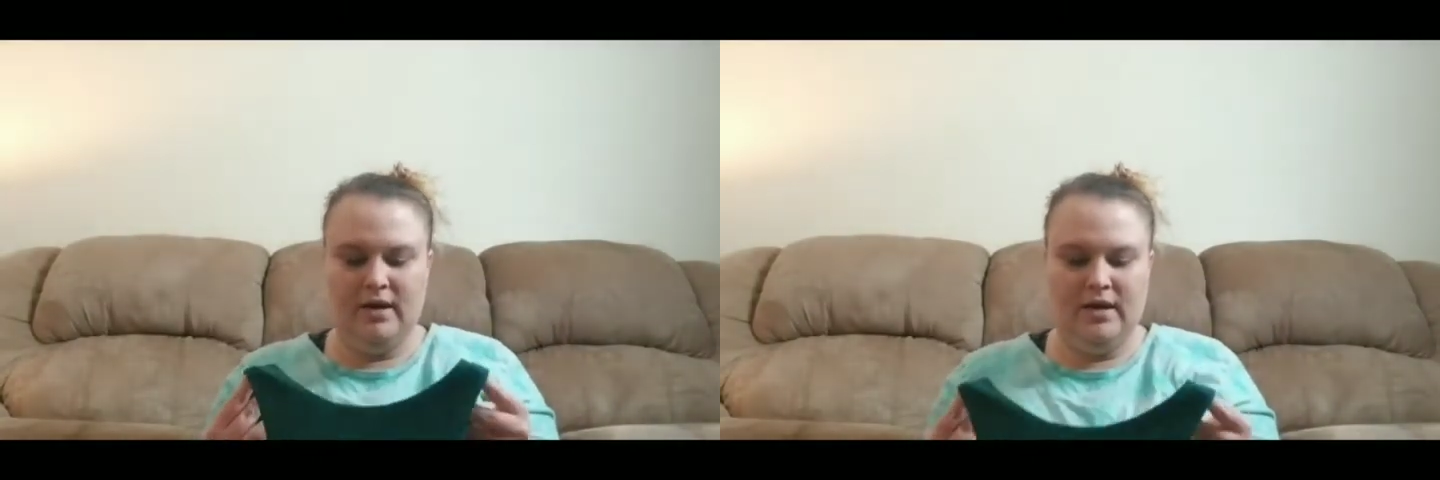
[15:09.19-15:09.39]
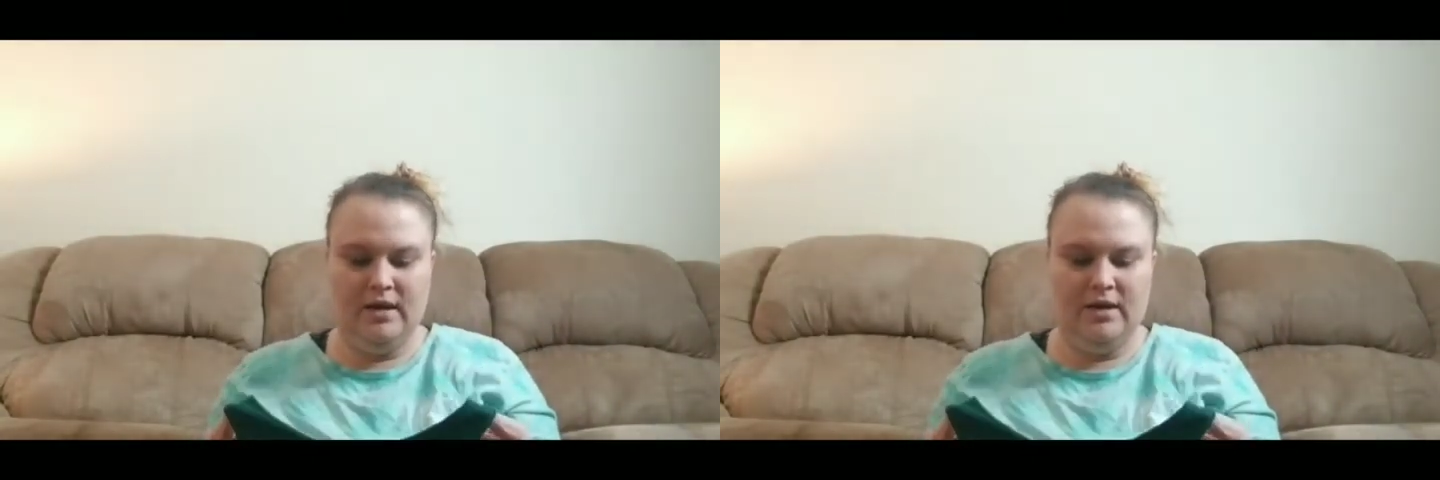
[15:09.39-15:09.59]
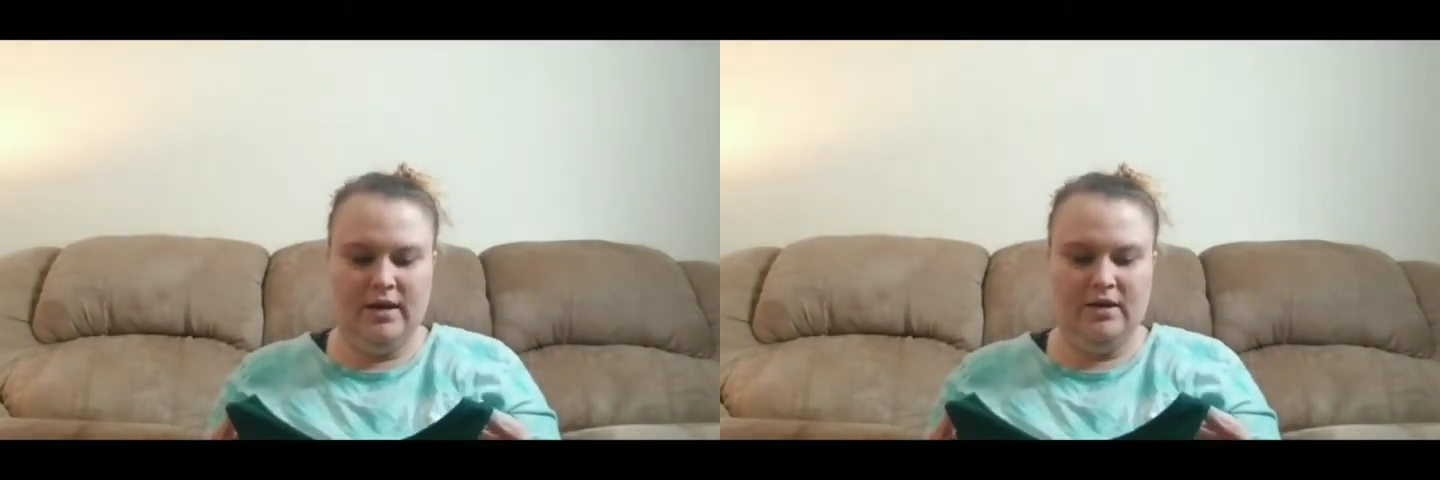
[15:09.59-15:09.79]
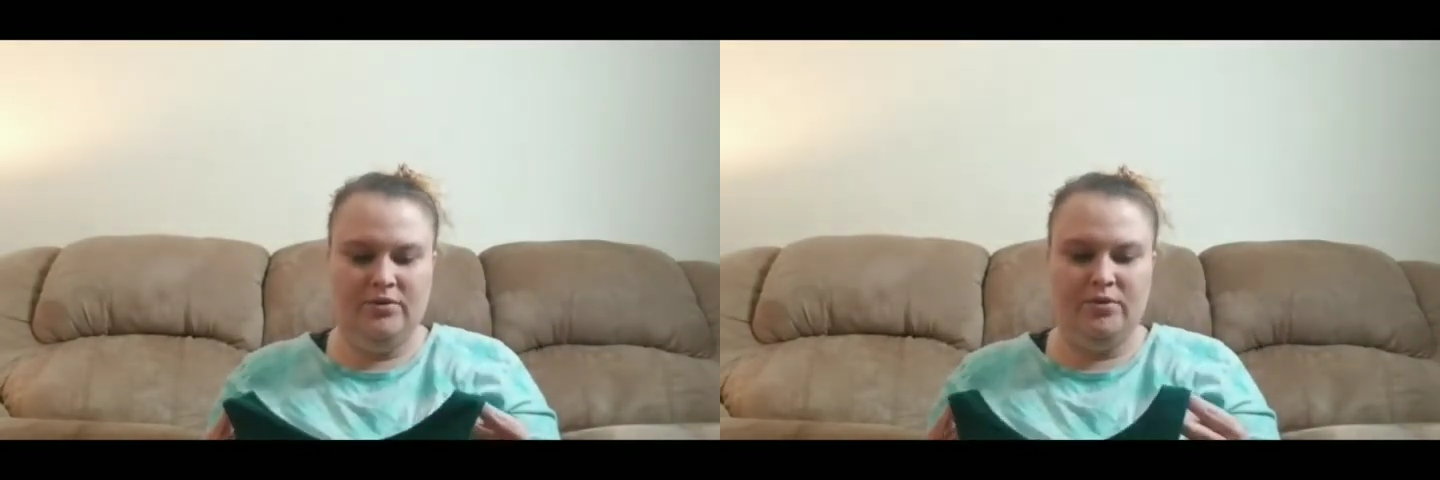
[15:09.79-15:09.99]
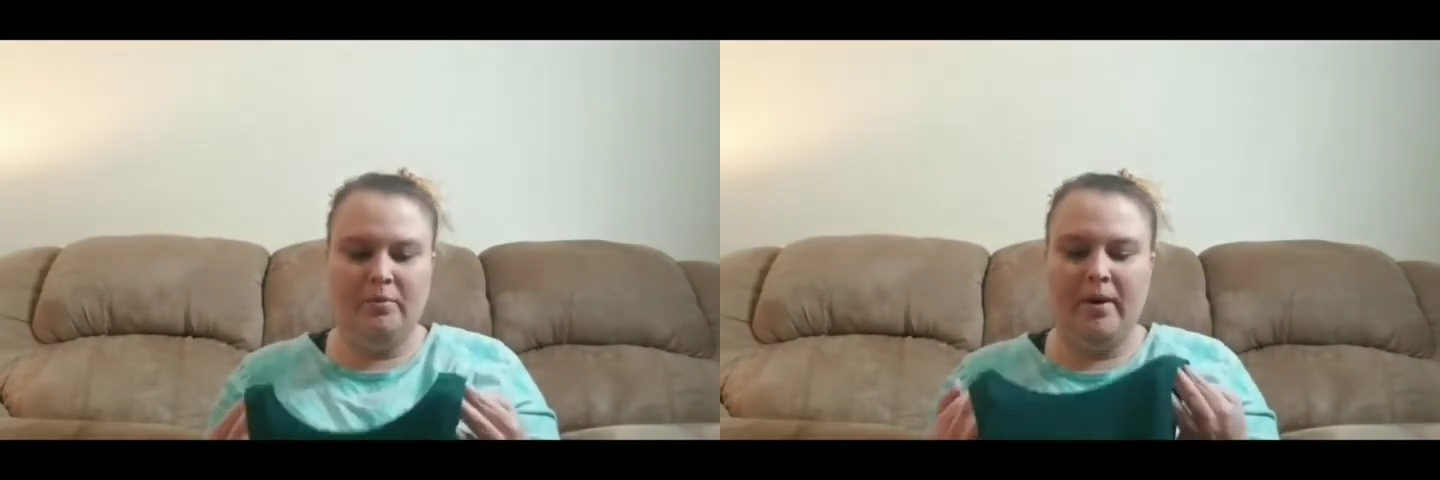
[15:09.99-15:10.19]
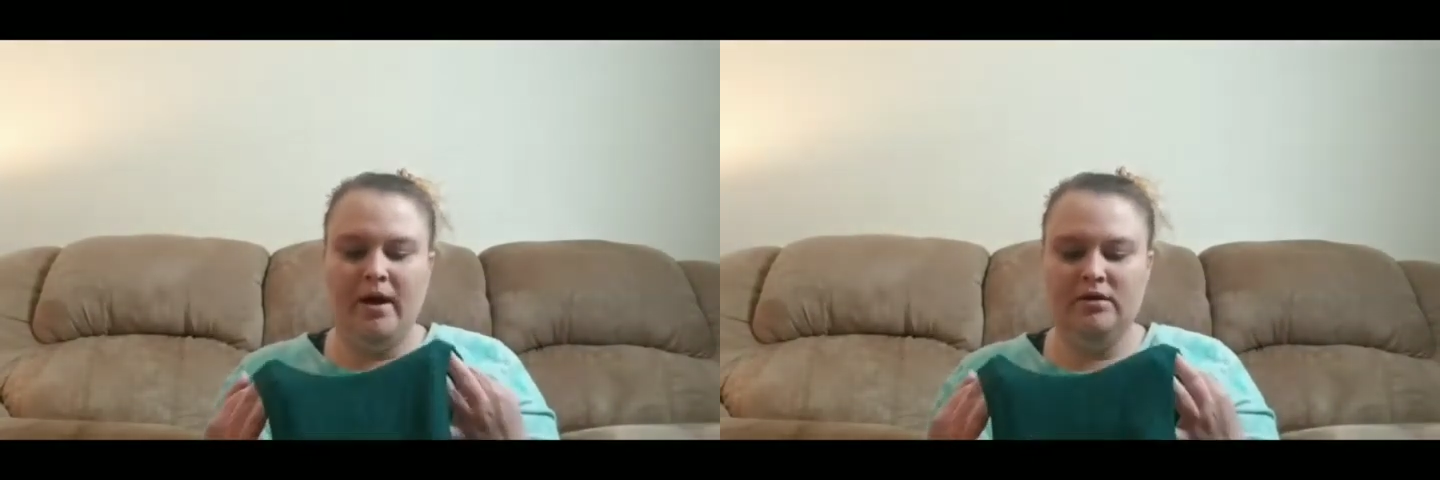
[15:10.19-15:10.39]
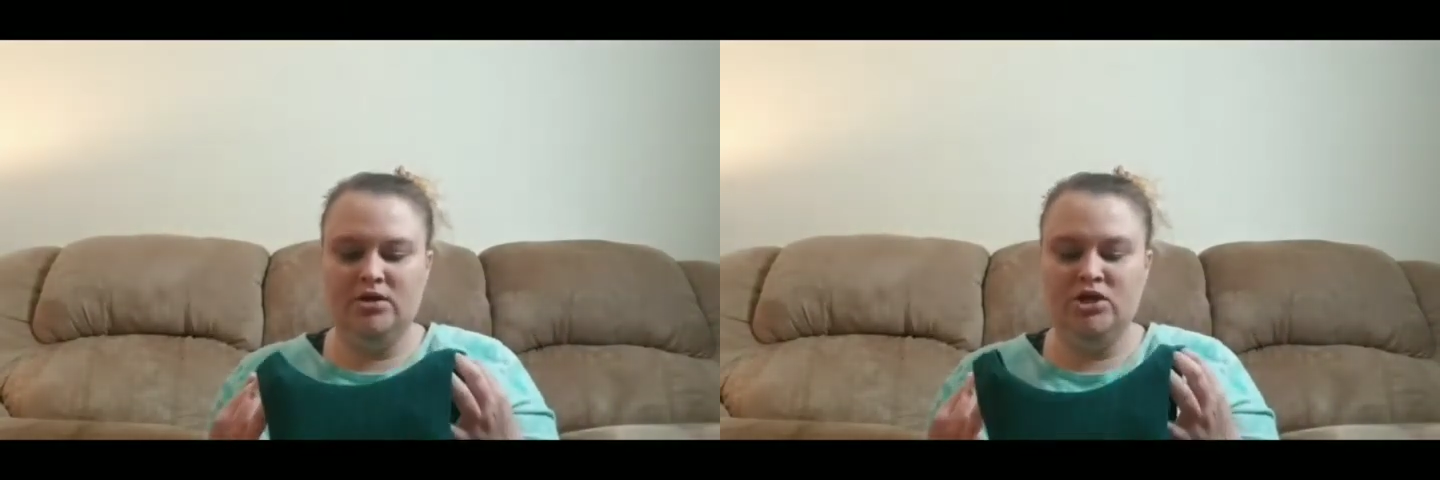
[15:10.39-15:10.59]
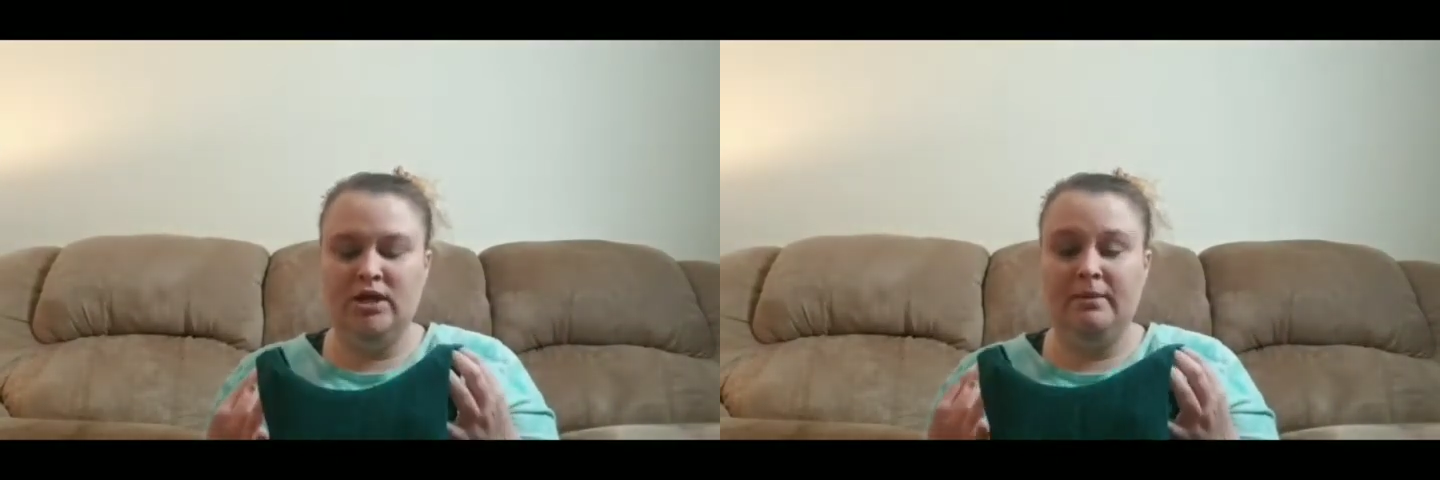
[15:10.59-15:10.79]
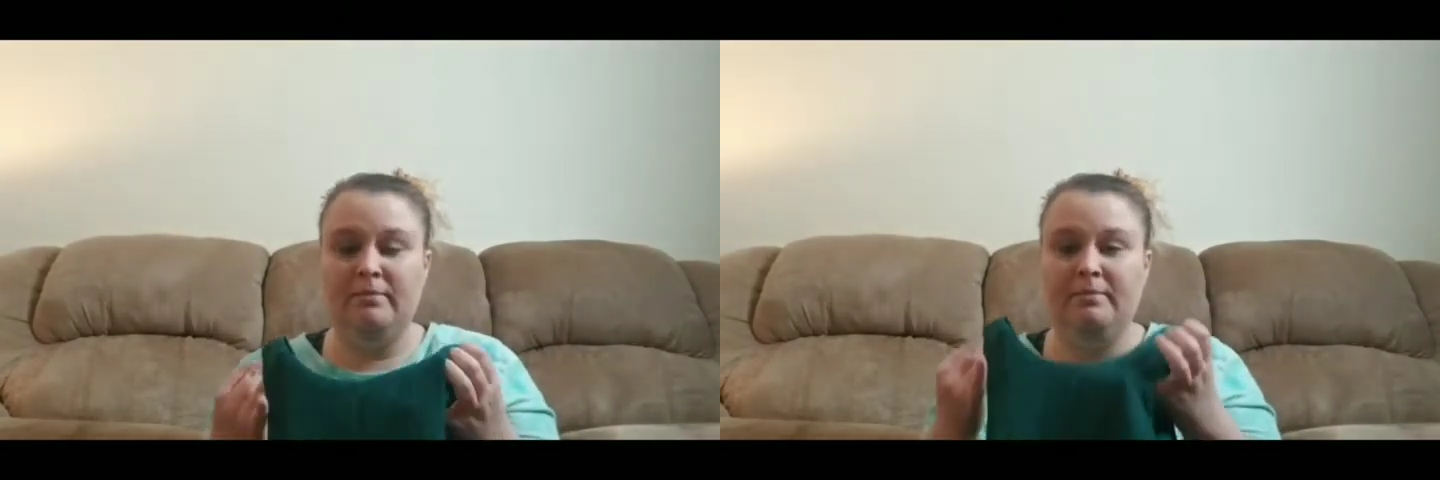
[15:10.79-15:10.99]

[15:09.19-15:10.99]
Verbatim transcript: an Anthropologie